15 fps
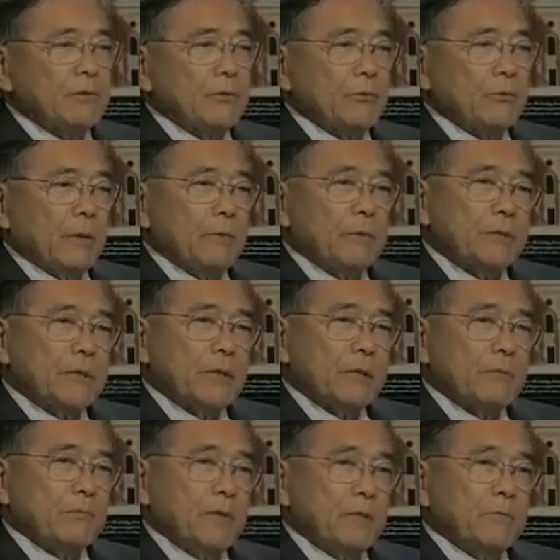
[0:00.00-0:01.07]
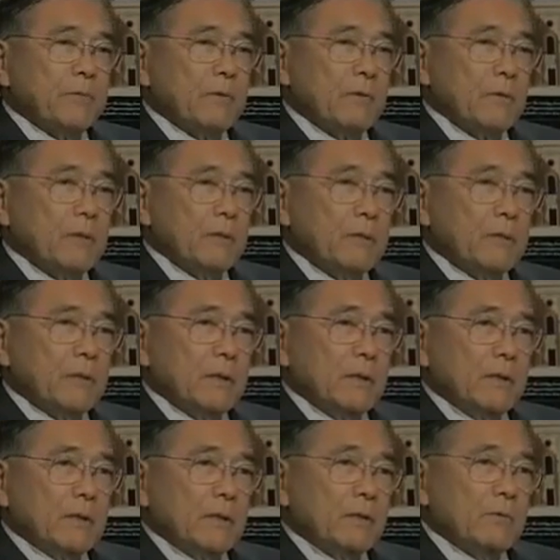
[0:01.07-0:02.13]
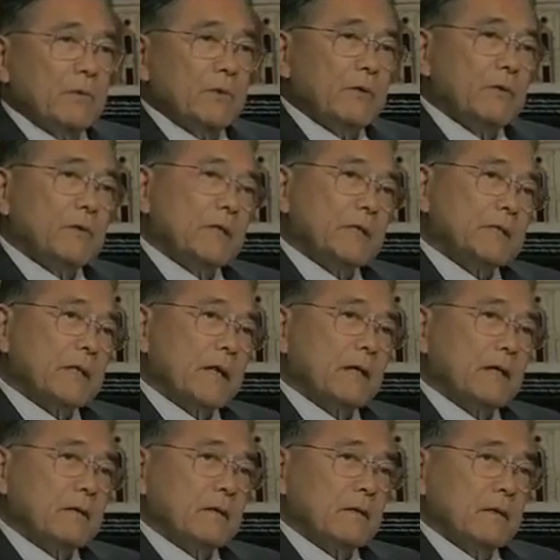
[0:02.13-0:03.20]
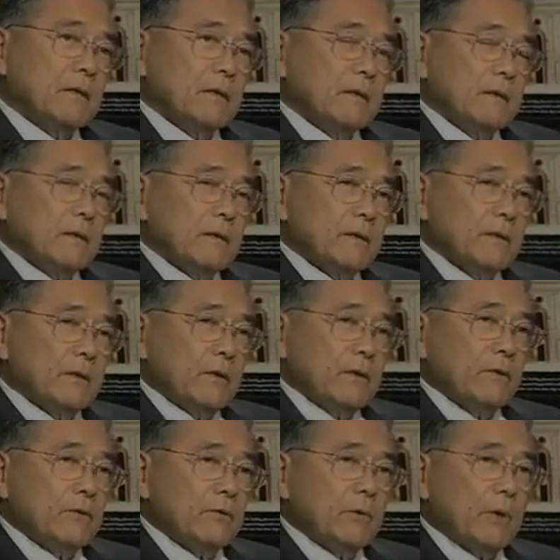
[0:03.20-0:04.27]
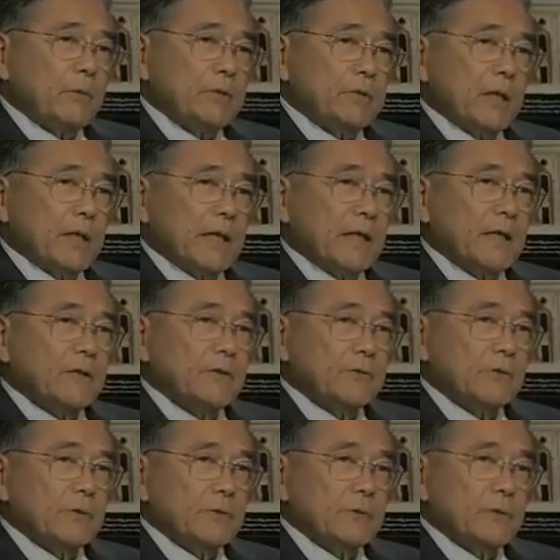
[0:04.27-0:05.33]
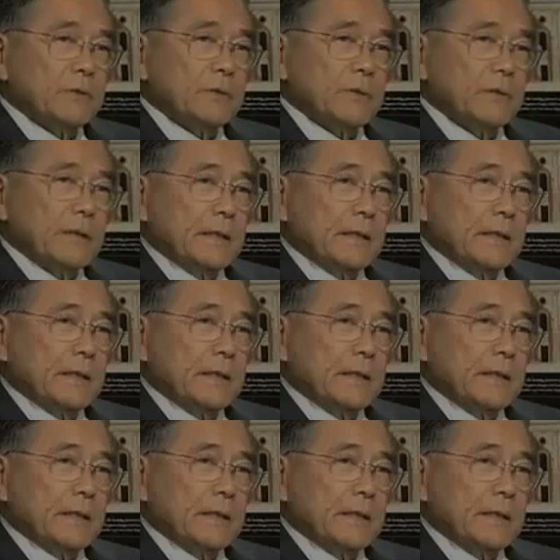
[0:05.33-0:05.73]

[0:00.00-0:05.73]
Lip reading: you're representing people, and when you're in the Senate, you're representing issues.